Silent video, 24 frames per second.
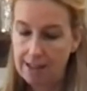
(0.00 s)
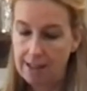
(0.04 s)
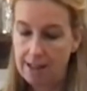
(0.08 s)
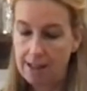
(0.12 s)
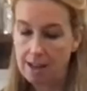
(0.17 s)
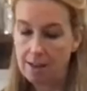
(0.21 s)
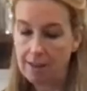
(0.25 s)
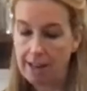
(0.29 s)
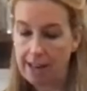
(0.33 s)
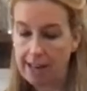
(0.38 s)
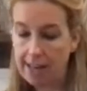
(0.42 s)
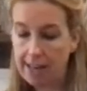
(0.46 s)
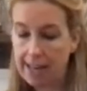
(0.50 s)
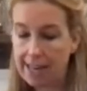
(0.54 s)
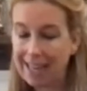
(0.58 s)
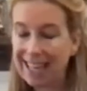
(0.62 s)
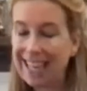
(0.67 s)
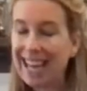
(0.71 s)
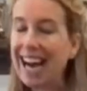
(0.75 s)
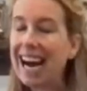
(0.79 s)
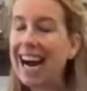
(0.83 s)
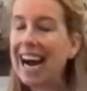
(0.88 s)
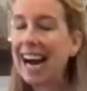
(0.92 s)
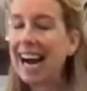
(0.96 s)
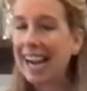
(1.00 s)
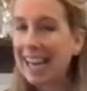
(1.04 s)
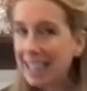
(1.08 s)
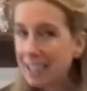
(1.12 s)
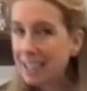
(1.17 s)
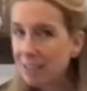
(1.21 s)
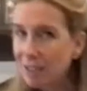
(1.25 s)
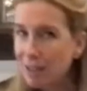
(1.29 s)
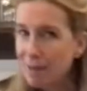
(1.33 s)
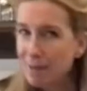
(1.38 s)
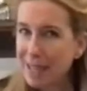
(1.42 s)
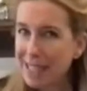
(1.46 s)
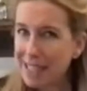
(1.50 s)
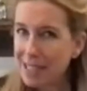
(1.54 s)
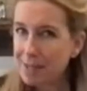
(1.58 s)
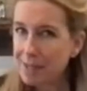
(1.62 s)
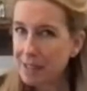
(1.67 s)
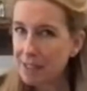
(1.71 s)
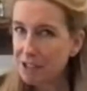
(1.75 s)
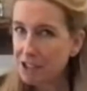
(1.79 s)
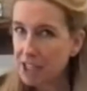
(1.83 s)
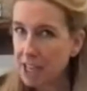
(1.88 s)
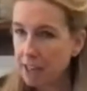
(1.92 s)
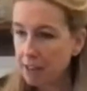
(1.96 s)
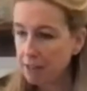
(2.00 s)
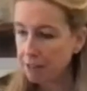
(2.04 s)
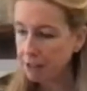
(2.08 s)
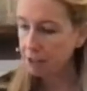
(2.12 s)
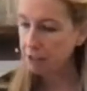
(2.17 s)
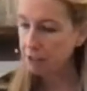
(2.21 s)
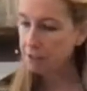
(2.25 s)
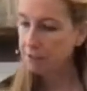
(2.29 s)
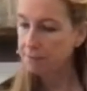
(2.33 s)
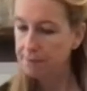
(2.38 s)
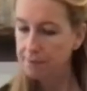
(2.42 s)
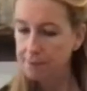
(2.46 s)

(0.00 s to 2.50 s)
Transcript: Okay, it kind of reminds me of jackfruit.